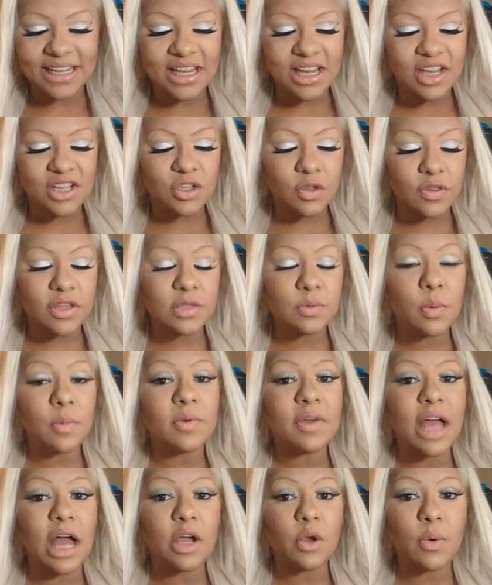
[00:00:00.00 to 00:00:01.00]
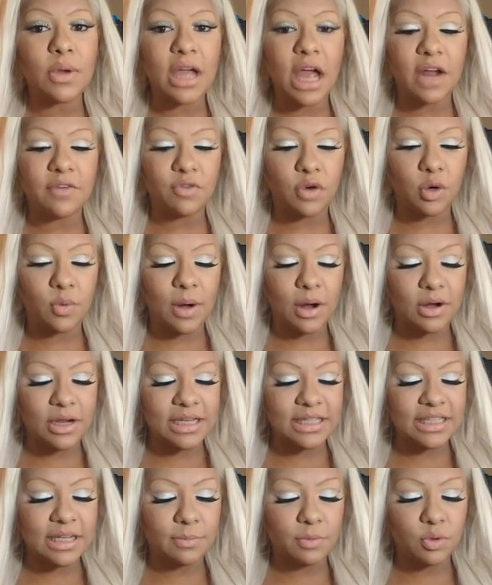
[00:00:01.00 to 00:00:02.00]
So this is what we got going on for
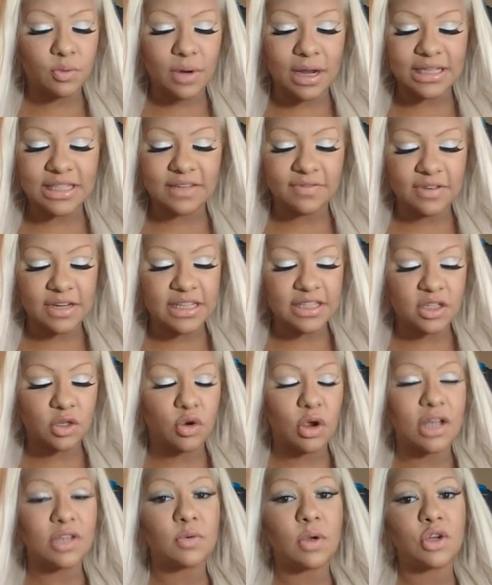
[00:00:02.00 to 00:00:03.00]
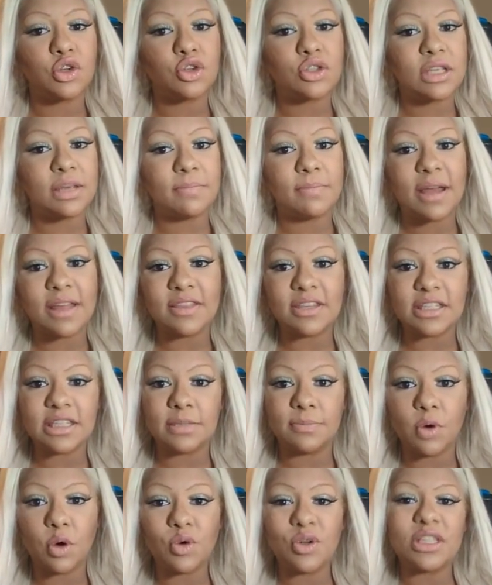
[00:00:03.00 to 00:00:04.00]
Aquarius, Sun, Moon, Rising, Venus, and Cross Watchers. Keep in mind this is
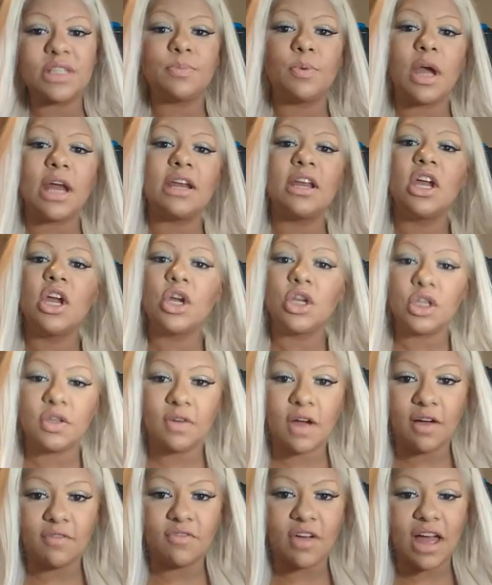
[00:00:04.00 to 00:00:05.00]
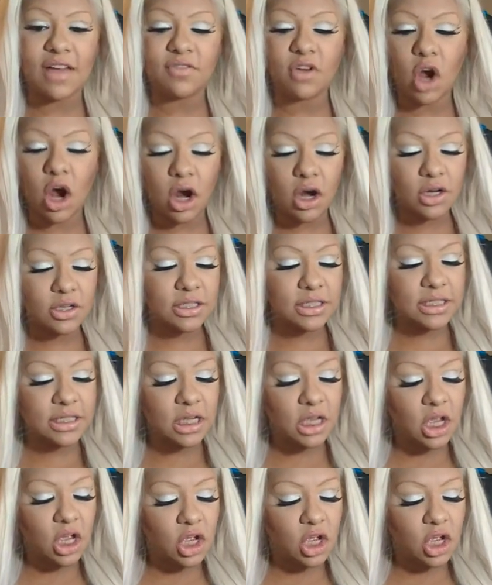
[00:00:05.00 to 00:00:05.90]
a bonus spread. You got five cards.